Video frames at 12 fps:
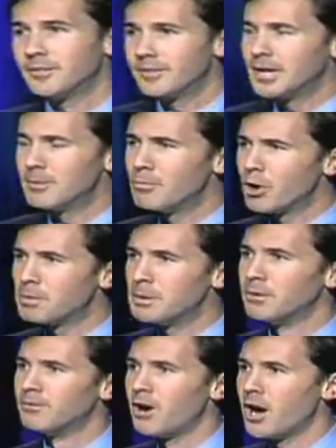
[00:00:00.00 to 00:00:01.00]
get more
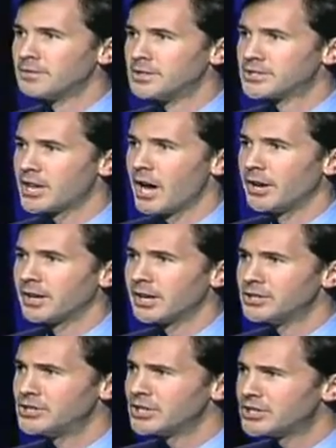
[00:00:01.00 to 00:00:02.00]
people involved in scouting,
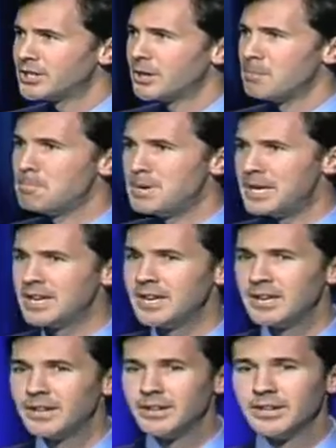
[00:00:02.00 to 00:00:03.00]
and just
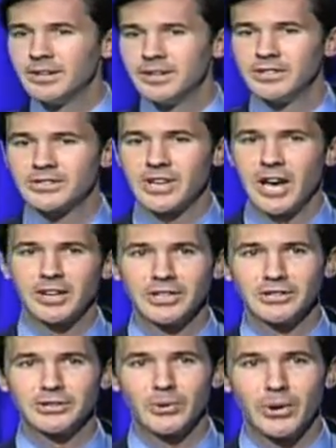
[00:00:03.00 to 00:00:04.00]
be
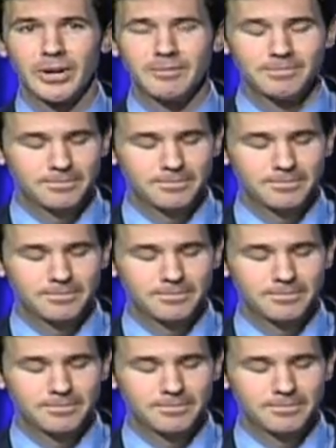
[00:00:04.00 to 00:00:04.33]
scouting's story.